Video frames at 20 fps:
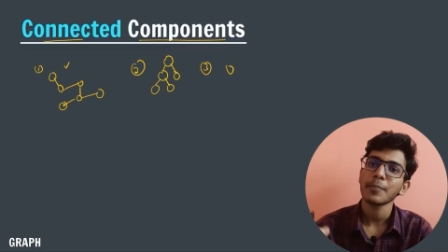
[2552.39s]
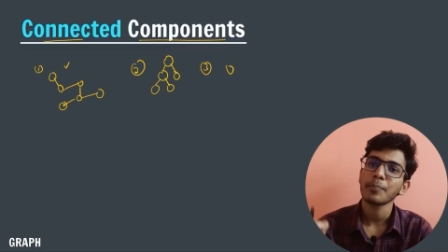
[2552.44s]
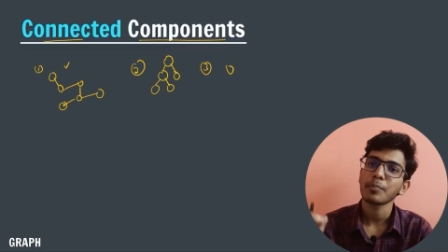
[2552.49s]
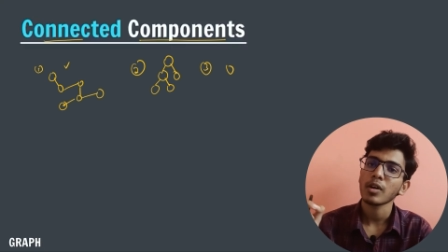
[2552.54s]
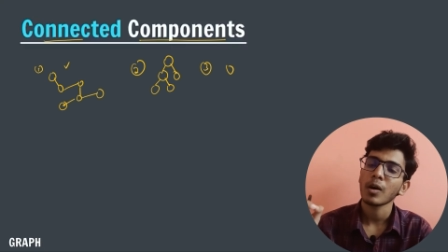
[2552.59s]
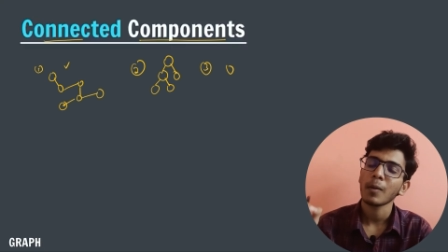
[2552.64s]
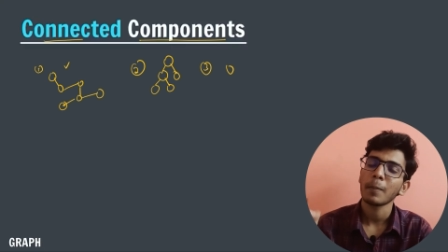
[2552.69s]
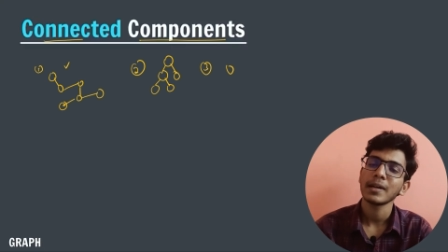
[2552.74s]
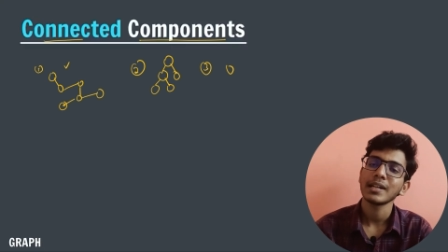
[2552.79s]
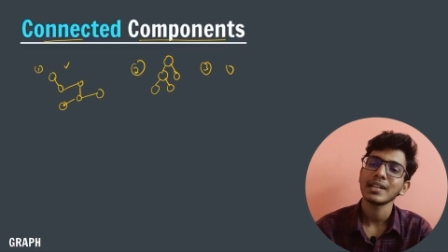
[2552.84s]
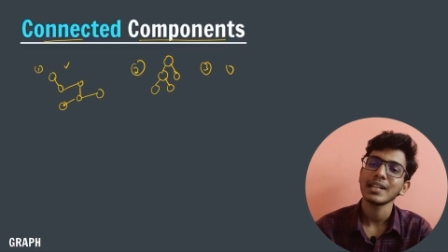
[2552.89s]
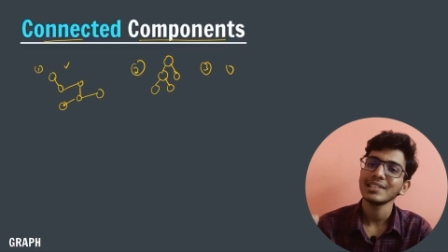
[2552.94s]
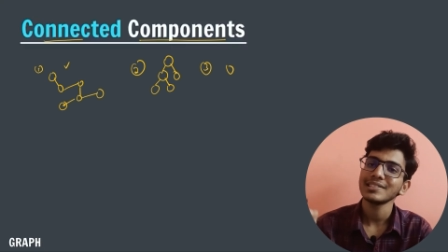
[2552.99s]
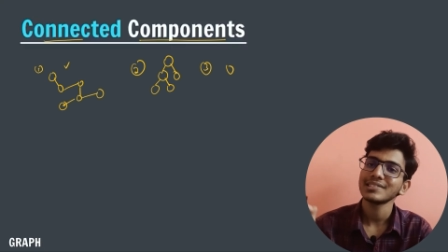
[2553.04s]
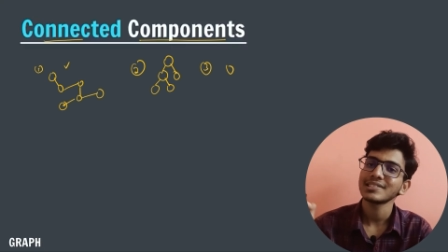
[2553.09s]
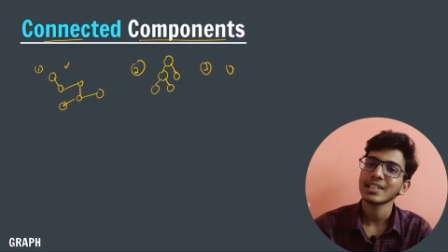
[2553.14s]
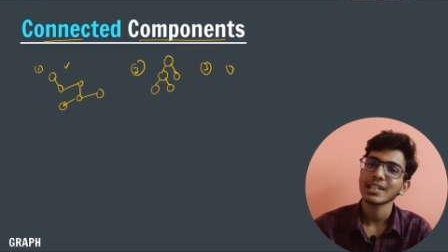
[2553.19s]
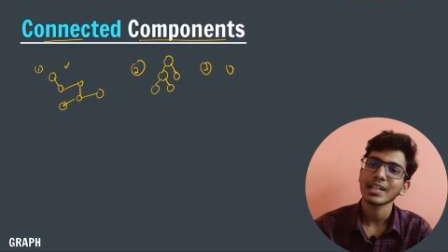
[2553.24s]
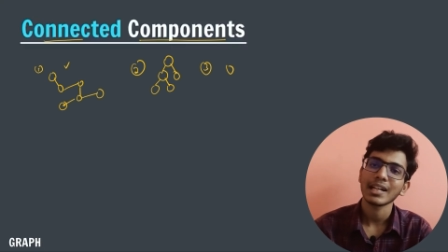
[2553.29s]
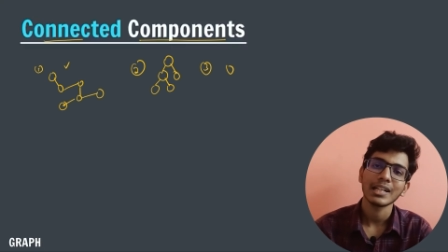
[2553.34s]

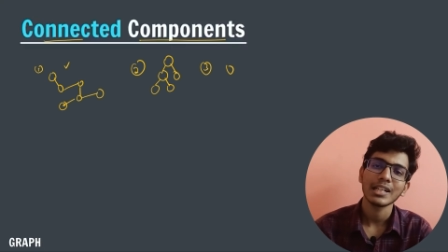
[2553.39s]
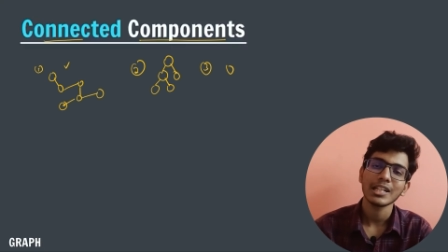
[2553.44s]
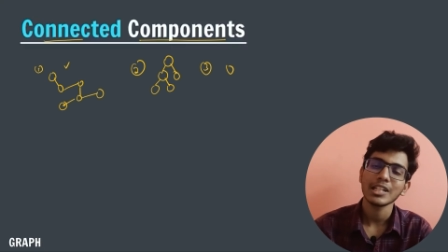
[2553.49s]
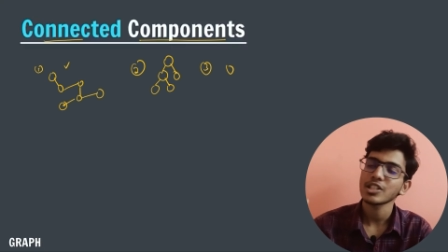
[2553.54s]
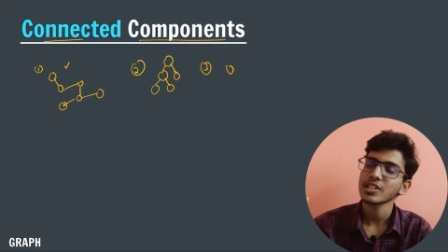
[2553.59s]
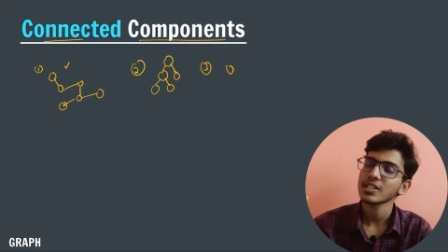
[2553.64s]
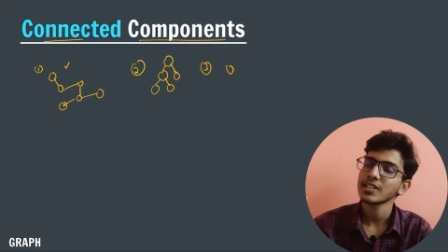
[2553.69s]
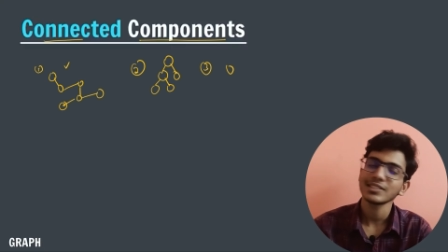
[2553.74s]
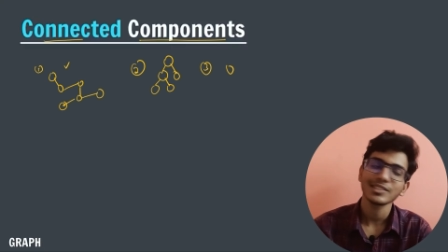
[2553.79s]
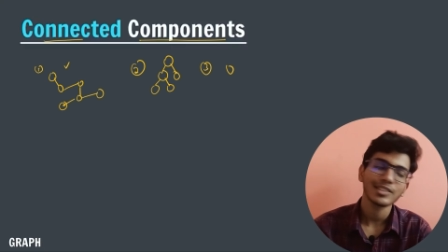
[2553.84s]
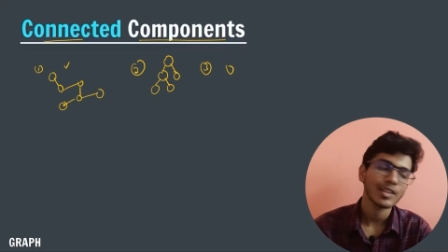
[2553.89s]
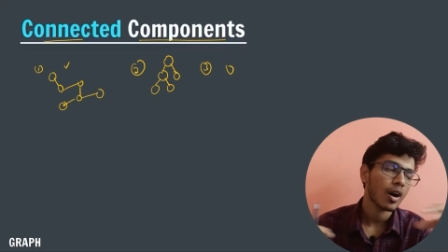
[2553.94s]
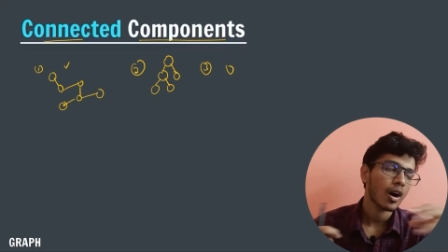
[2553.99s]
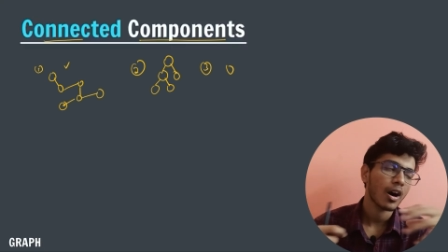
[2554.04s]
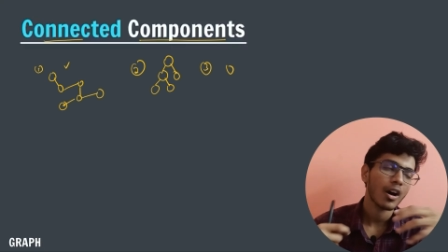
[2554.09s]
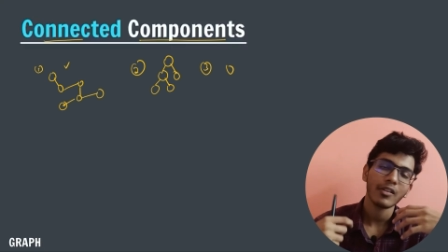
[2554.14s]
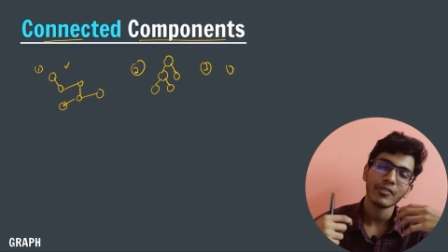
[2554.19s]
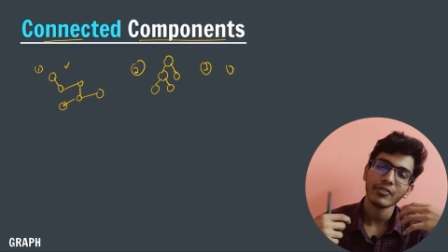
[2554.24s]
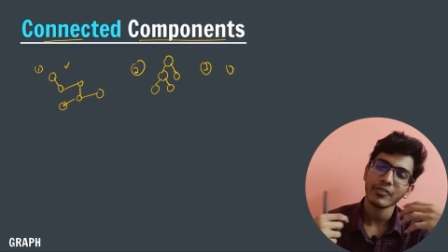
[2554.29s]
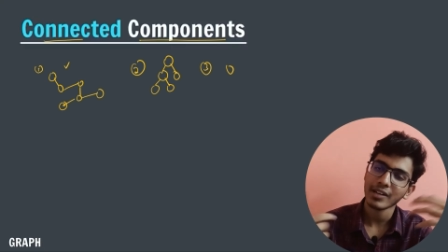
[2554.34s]
properties, the conditions
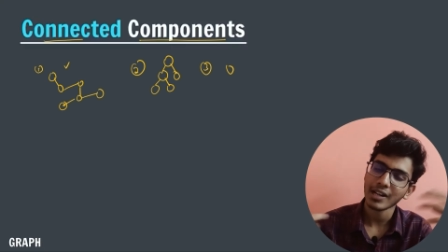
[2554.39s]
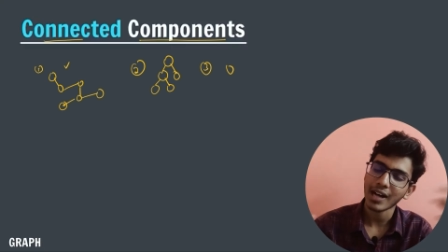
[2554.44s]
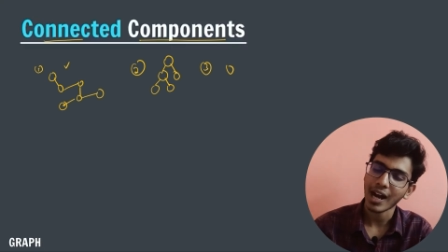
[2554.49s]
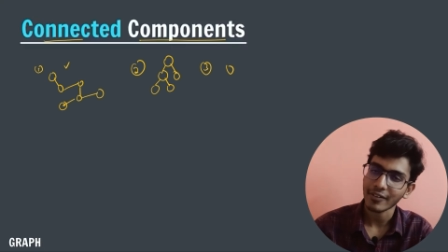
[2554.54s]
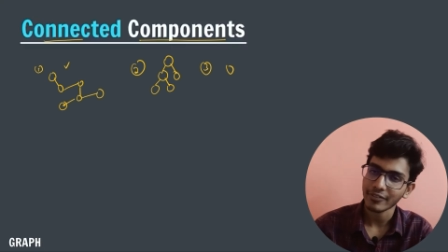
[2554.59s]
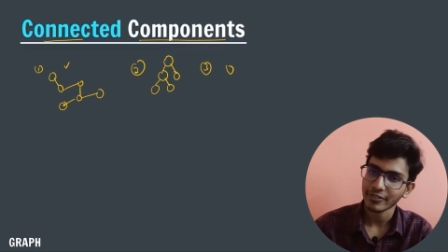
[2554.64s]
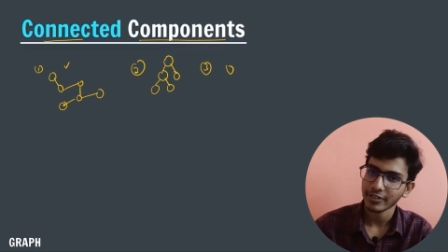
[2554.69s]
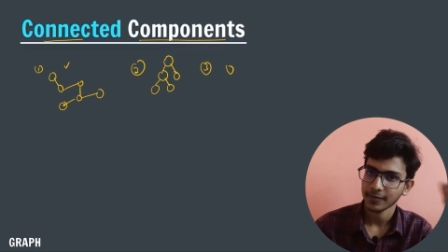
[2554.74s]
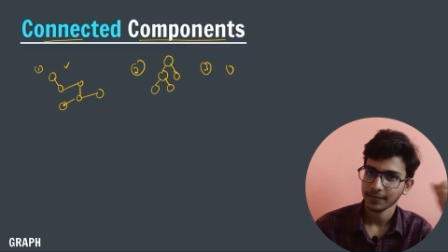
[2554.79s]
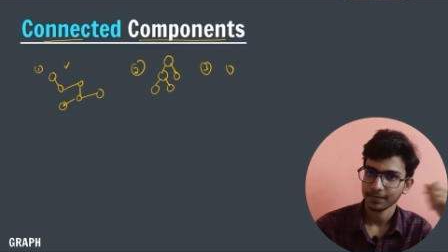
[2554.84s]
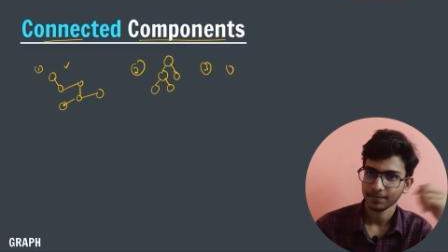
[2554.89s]
of graph.